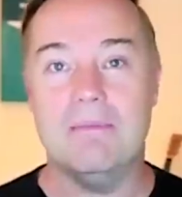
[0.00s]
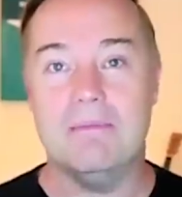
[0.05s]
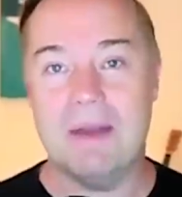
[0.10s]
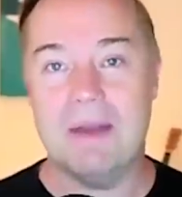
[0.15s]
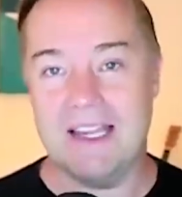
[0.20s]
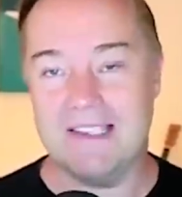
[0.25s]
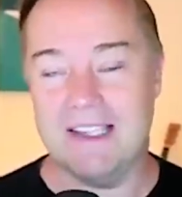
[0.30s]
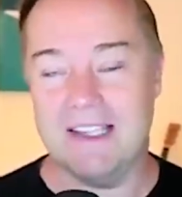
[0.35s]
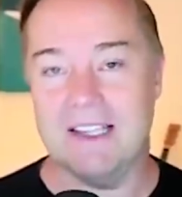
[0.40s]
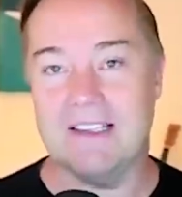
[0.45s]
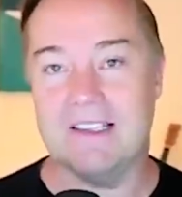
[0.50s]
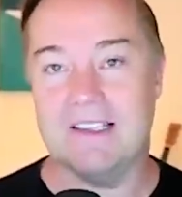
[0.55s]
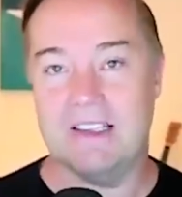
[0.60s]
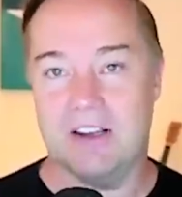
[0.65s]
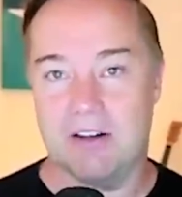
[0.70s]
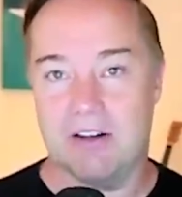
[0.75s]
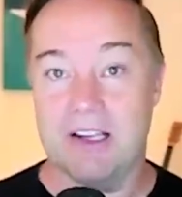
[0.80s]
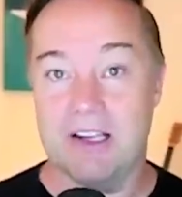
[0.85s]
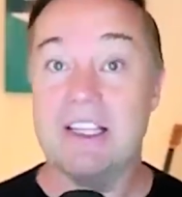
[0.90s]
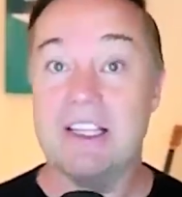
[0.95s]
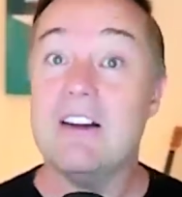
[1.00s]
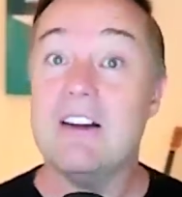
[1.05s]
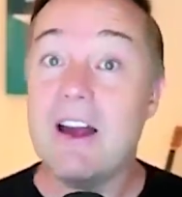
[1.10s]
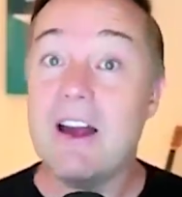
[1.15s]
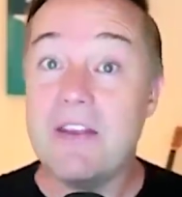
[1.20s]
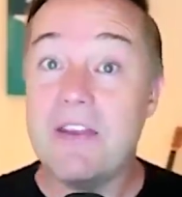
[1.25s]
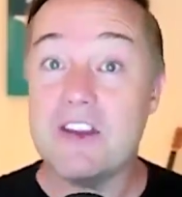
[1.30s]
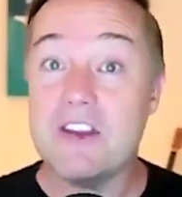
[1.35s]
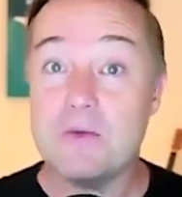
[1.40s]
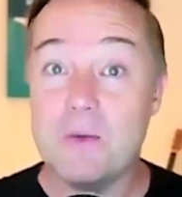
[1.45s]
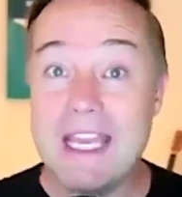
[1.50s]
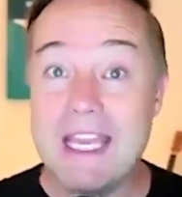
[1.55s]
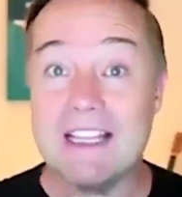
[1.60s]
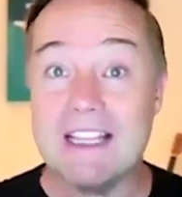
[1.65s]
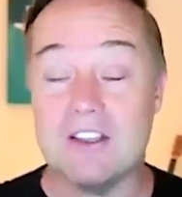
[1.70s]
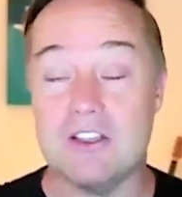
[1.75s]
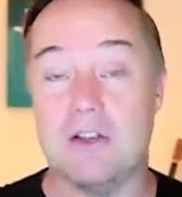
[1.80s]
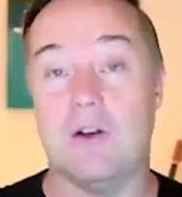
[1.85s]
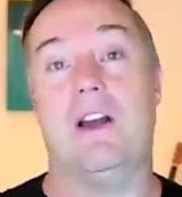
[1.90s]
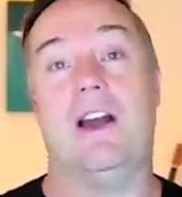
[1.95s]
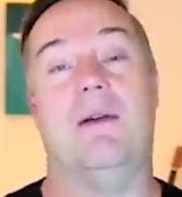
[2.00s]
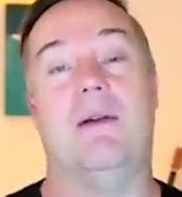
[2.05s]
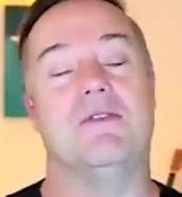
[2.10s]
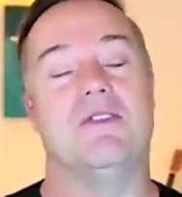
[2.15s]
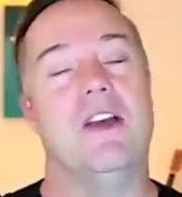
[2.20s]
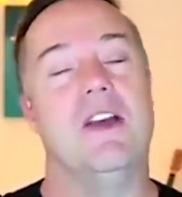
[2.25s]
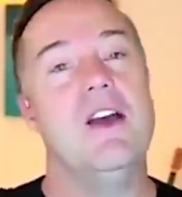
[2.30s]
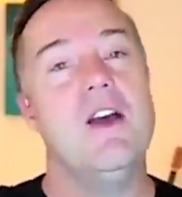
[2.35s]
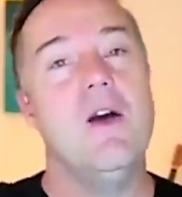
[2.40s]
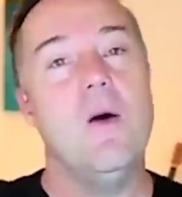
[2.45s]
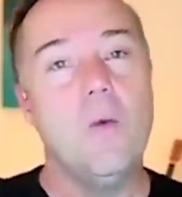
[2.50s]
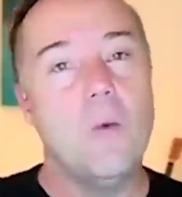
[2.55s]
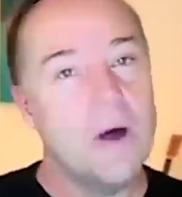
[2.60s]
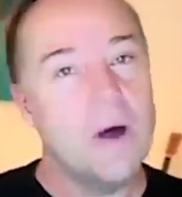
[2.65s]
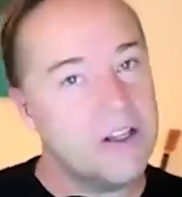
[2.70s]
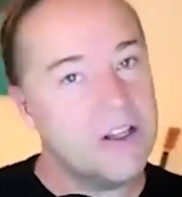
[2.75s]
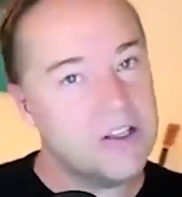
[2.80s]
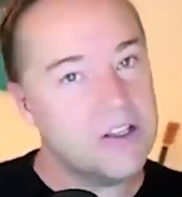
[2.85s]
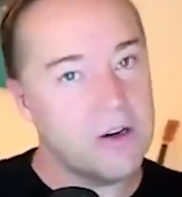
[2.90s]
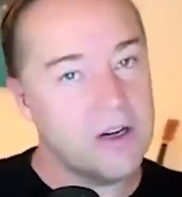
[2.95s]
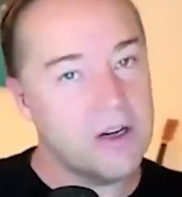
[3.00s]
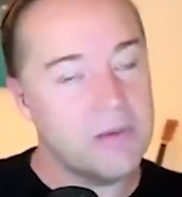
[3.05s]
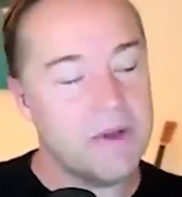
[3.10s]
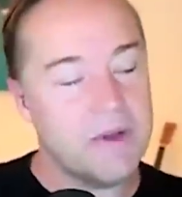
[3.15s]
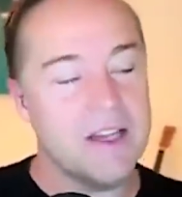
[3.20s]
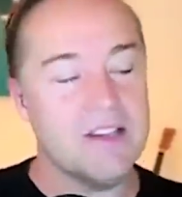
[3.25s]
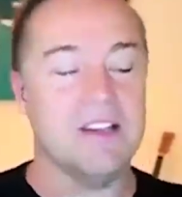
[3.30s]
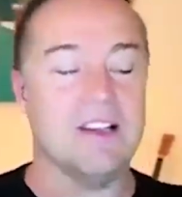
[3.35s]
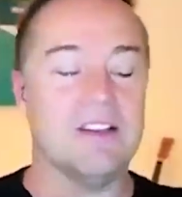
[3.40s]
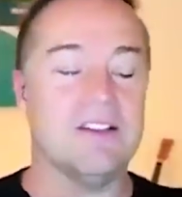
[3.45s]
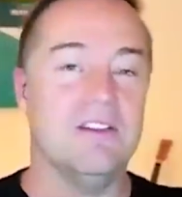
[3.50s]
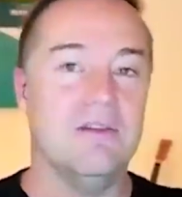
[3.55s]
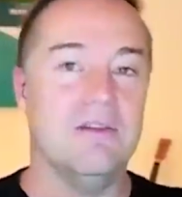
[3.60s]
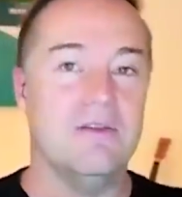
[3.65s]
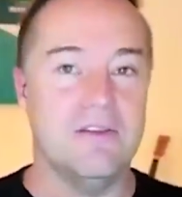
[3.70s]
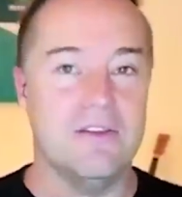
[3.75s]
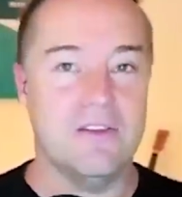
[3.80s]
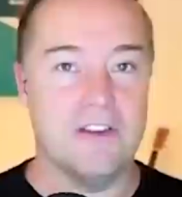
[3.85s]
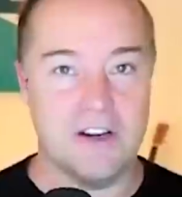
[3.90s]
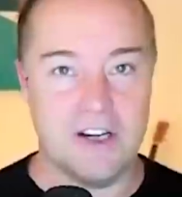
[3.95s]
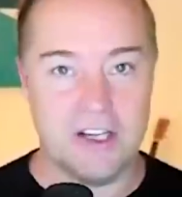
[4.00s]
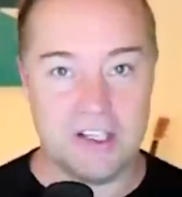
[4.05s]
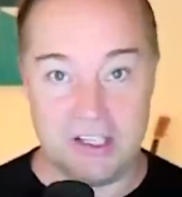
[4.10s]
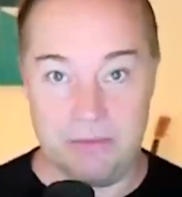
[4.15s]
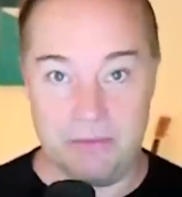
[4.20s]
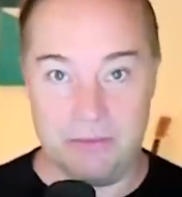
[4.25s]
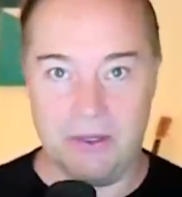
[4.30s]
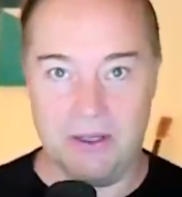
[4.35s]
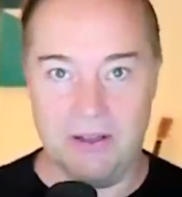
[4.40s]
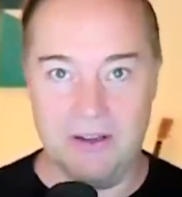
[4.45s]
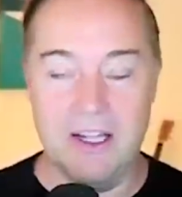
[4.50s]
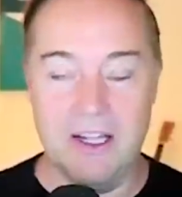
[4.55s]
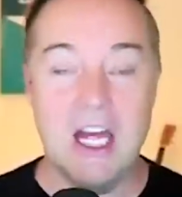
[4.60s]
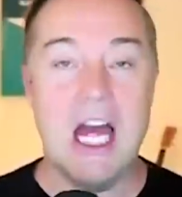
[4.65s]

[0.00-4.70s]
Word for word: Basics series here at This Week in Startups. What is Startup Basics? Very simple.